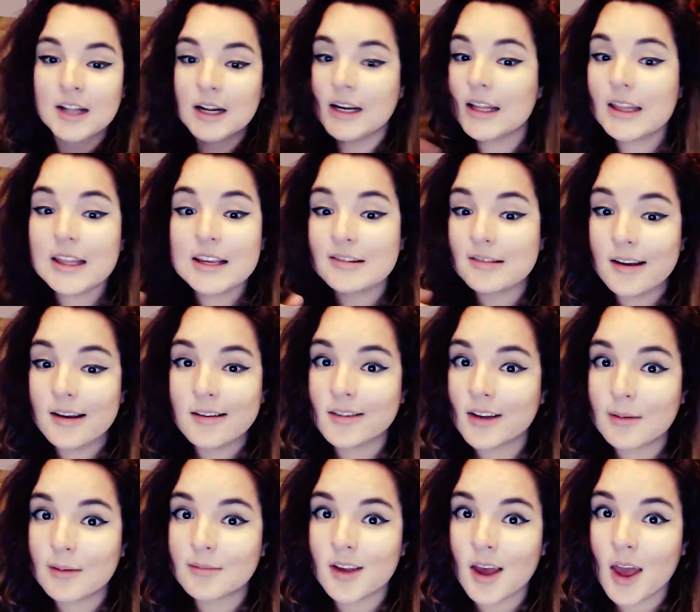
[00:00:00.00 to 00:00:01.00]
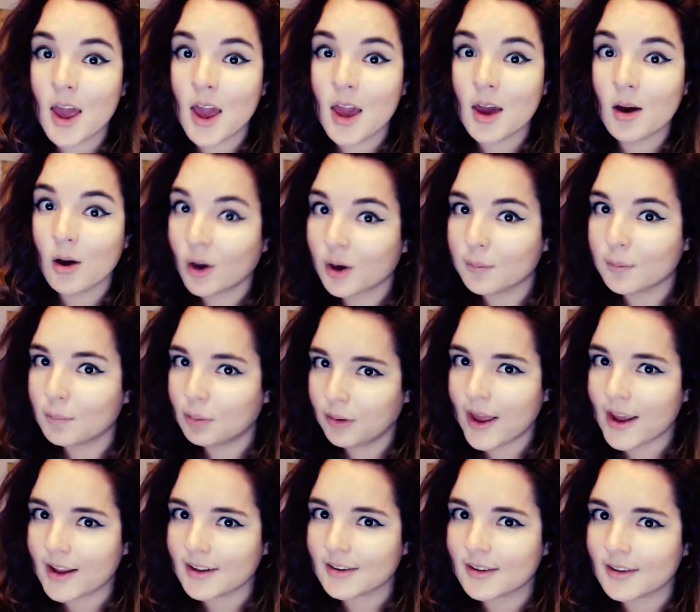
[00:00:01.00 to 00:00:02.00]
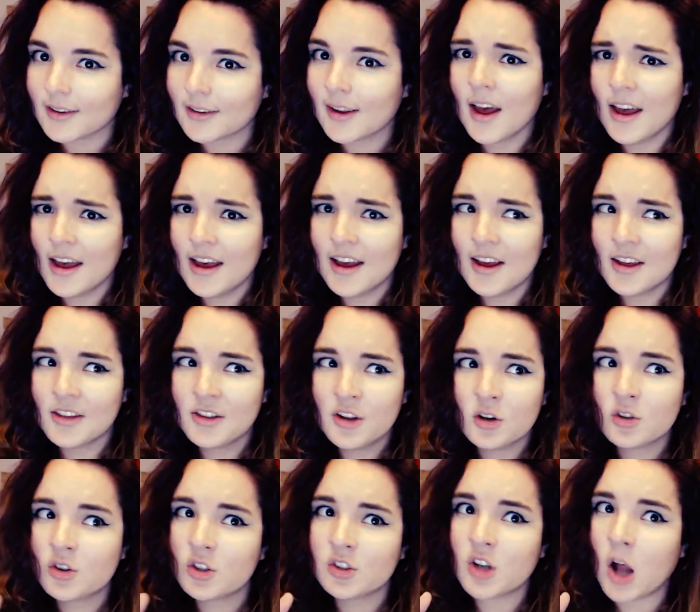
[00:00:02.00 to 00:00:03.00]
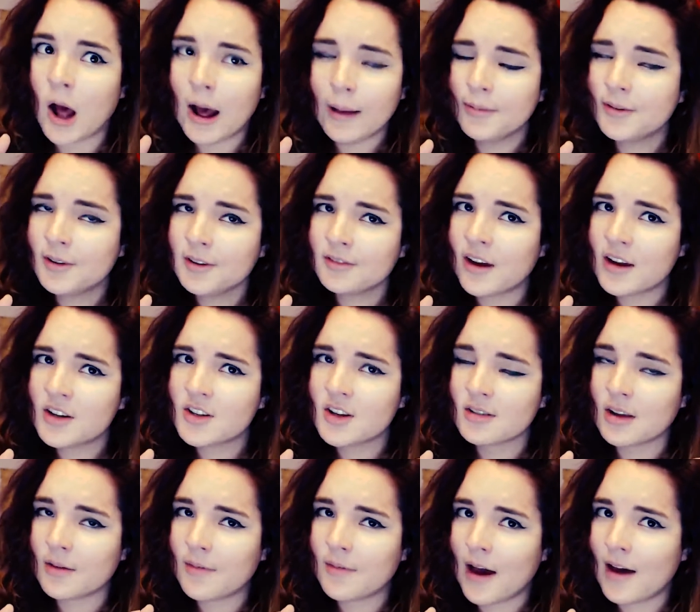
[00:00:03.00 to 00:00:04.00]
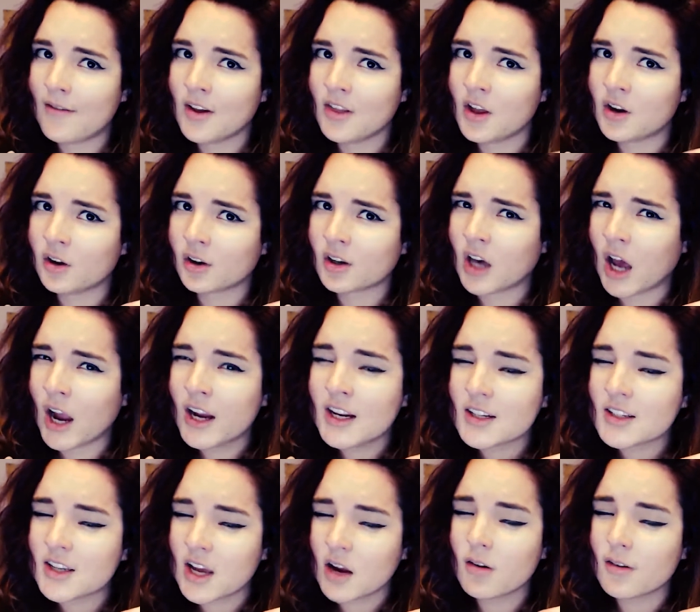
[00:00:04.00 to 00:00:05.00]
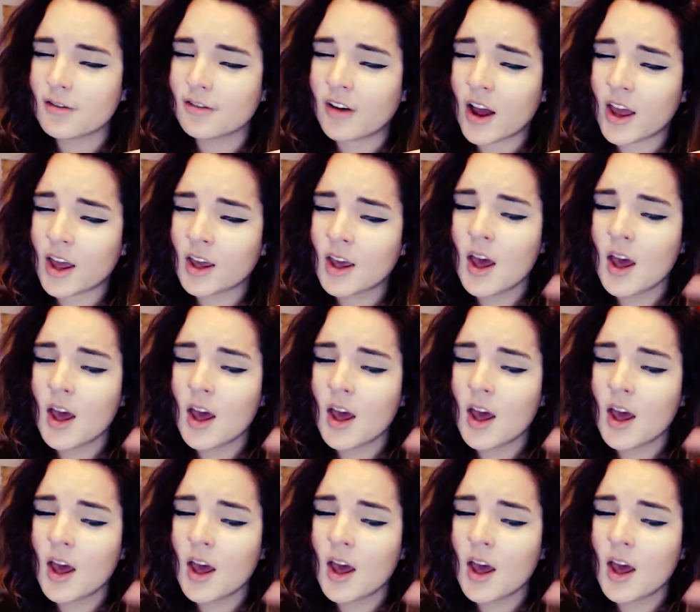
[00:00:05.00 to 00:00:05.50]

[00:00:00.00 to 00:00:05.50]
of these things that I'm saying are complaints. They're just observations I'm having that are kind of terrifying.